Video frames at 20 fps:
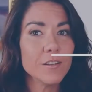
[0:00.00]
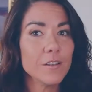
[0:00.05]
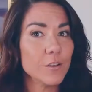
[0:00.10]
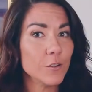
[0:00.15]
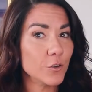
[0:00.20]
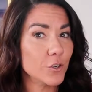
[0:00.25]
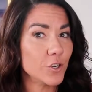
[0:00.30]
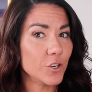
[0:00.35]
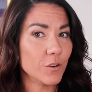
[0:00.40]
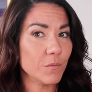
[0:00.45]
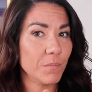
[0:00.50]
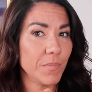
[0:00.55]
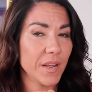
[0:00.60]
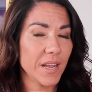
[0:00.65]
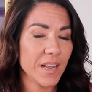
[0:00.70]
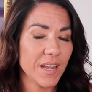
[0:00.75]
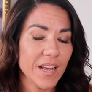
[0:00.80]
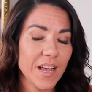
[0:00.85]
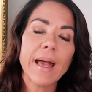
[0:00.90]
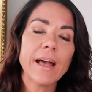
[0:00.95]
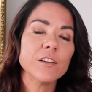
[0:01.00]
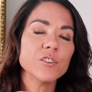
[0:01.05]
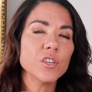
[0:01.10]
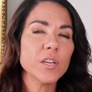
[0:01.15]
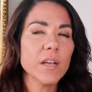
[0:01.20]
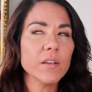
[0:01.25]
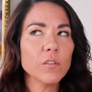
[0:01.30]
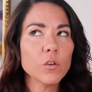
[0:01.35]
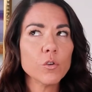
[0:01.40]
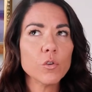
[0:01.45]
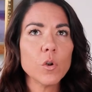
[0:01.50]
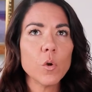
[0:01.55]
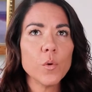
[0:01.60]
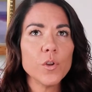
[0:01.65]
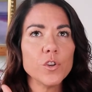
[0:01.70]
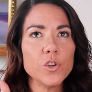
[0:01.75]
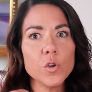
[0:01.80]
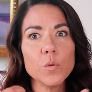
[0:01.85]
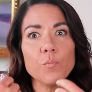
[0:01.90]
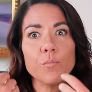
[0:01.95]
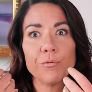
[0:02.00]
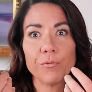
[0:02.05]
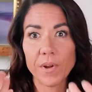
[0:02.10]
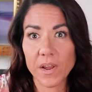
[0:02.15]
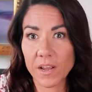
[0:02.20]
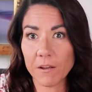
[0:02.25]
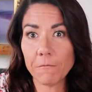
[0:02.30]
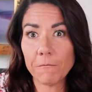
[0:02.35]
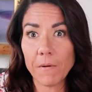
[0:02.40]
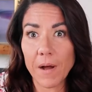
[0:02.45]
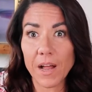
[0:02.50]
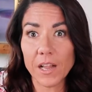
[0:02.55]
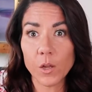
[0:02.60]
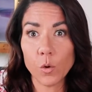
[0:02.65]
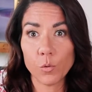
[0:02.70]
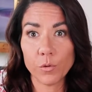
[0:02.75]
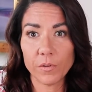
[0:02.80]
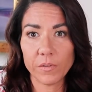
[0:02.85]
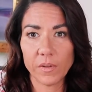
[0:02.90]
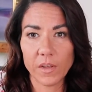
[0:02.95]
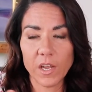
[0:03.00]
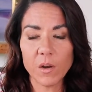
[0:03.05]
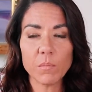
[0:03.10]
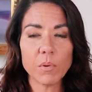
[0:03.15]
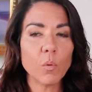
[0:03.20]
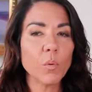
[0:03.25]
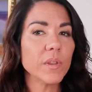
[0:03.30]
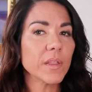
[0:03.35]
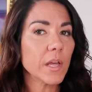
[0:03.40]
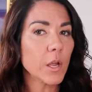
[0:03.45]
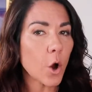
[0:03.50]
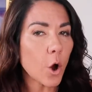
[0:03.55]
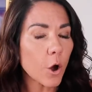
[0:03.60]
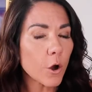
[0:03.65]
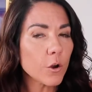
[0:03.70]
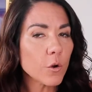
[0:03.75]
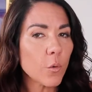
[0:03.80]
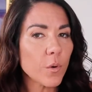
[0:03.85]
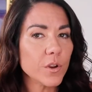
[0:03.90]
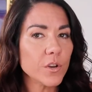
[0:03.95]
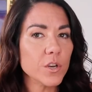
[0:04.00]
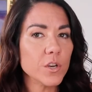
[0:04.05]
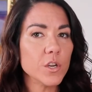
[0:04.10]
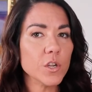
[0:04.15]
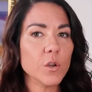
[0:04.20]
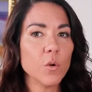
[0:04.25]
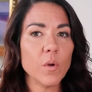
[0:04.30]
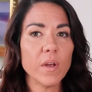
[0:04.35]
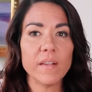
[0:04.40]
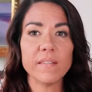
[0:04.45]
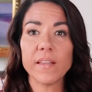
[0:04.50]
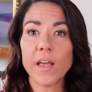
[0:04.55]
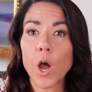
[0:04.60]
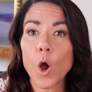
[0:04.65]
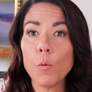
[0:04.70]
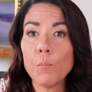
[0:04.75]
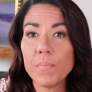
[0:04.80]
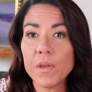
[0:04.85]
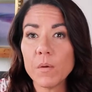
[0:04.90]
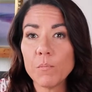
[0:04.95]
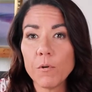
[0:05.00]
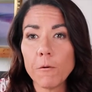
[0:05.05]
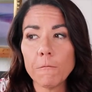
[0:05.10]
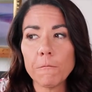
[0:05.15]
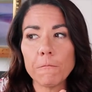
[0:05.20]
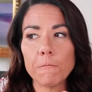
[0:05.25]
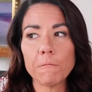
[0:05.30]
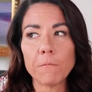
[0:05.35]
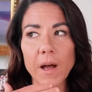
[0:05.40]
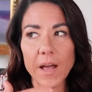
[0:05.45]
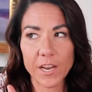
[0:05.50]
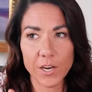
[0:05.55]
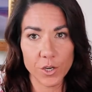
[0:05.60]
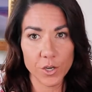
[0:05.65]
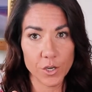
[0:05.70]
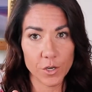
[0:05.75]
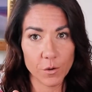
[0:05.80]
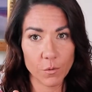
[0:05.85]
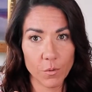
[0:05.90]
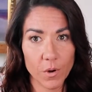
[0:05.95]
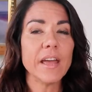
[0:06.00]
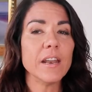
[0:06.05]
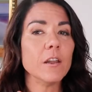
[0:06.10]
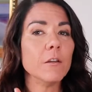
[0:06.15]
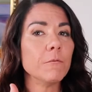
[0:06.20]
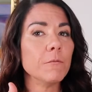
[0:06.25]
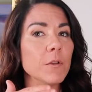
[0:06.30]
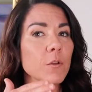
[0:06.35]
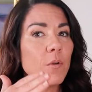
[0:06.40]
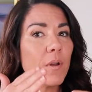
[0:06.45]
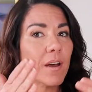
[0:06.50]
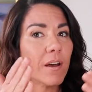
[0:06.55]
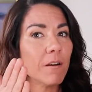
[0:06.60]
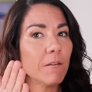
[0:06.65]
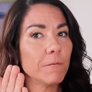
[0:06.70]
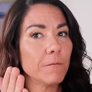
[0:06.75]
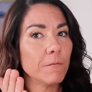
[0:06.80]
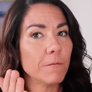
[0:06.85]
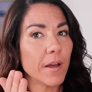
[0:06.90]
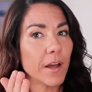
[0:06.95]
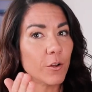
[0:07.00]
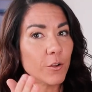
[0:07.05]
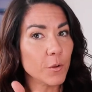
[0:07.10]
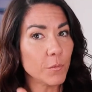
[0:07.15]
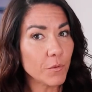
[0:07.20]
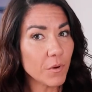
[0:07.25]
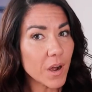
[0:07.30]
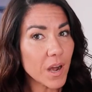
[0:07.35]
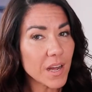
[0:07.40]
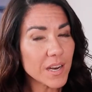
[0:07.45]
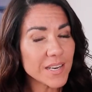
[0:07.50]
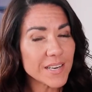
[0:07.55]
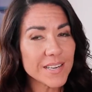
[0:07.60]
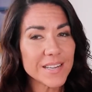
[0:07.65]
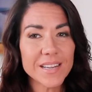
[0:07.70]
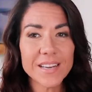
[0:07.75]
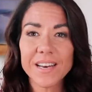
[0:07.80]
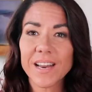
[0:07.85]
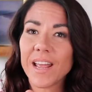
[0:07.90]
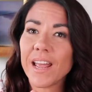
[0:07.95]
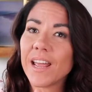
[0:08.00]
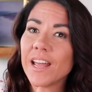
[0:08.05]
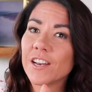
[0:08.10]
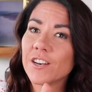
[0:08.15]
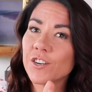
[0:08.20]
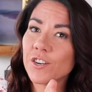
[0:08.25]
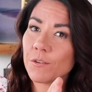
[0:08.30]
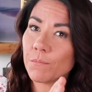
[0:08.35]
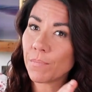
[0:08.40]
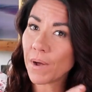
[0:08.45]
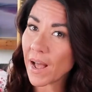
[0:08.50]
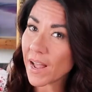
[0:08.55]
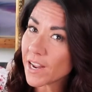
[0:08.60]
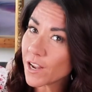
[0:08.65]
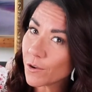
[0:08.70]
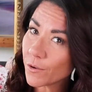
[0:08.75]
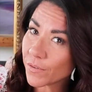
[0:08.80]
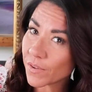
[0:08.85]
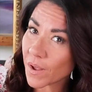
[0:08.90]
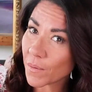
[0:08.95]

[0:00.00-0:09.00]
You should be. Hashtags aren't going to bring followers in, but what they are going to do is help people find you. And if you have valuable content and your bio is